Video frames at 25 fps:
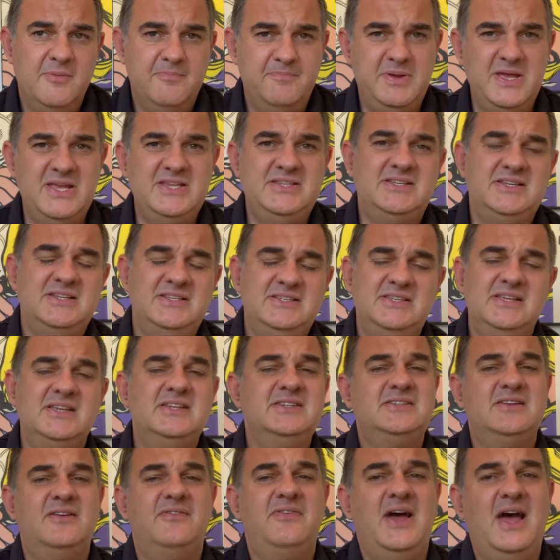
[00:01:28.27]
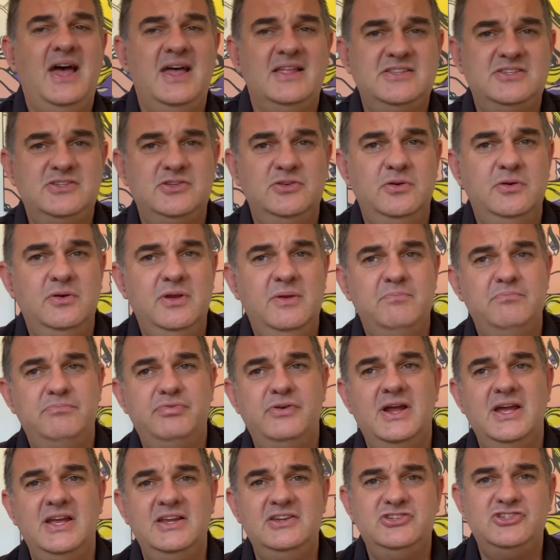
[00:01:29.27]
Businesses have had to
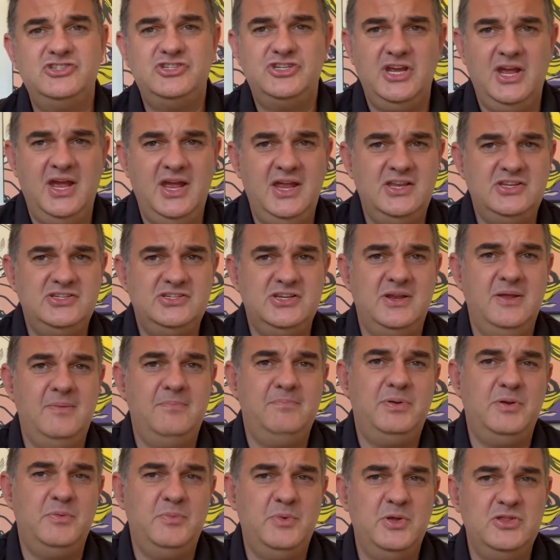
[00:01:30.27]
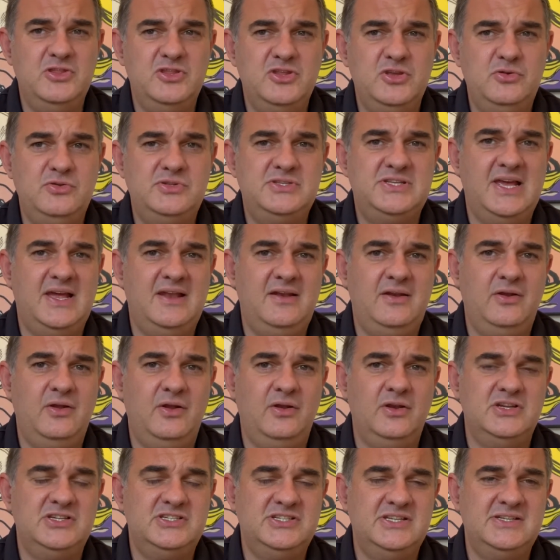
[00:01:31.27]
embrace change and implement new
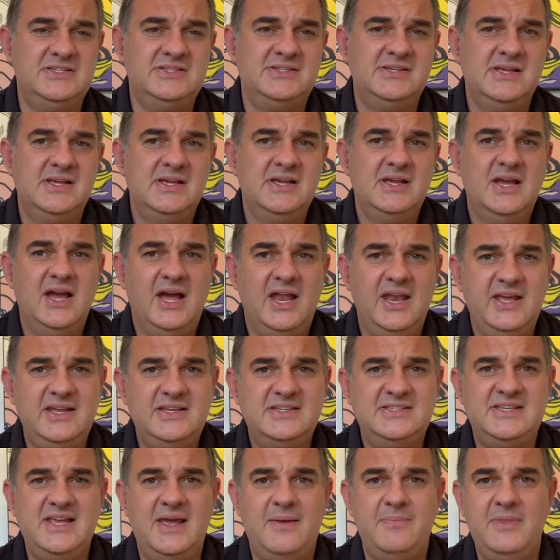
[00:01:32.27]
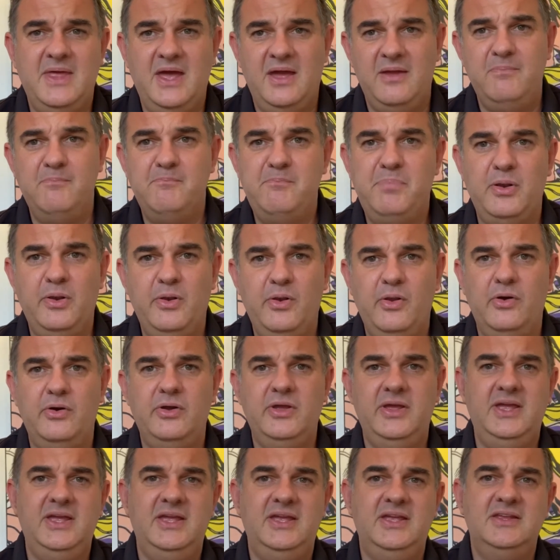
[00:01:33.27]
technologies and accept that
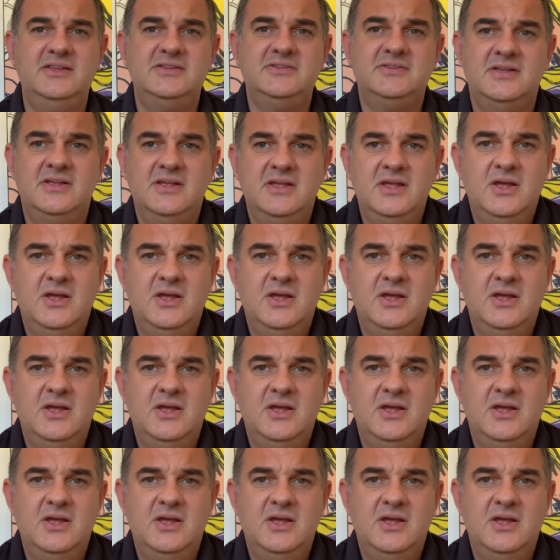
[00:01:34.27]
employees